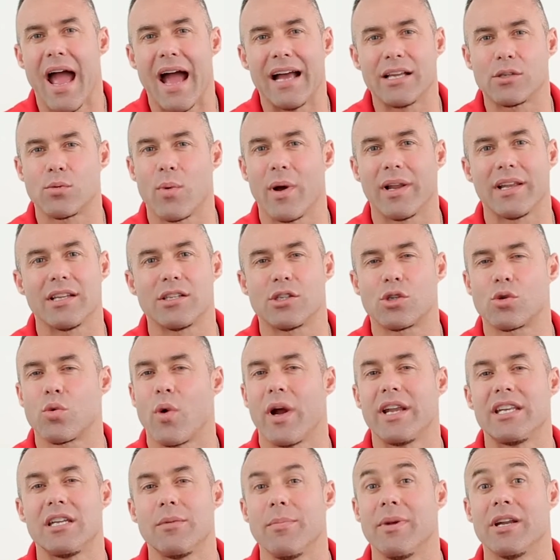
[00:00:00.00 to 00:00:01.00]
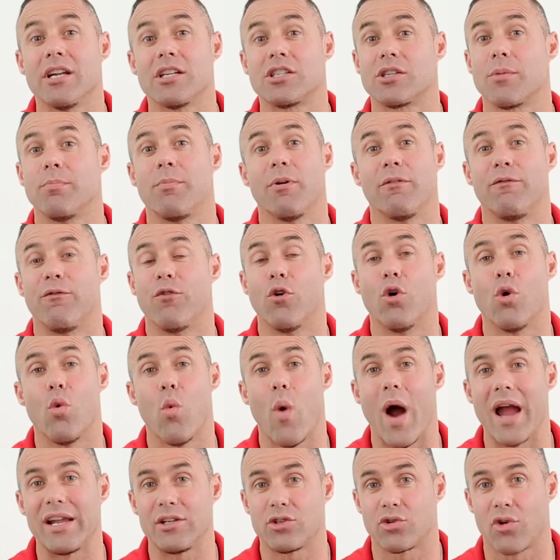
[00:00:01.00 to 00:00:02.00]
as well as 20 minutes before
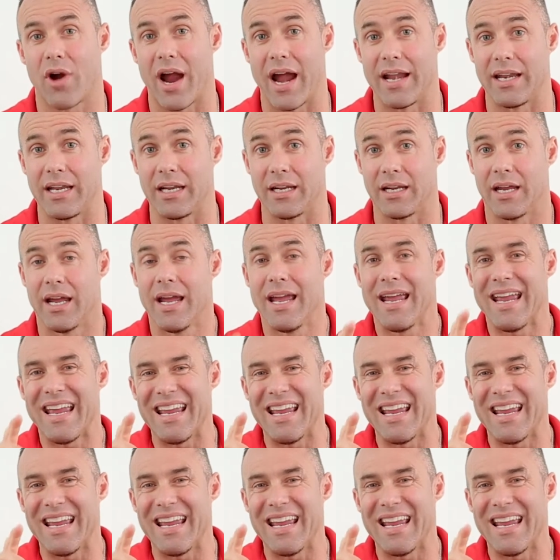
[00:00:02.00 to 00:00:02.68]
weight training.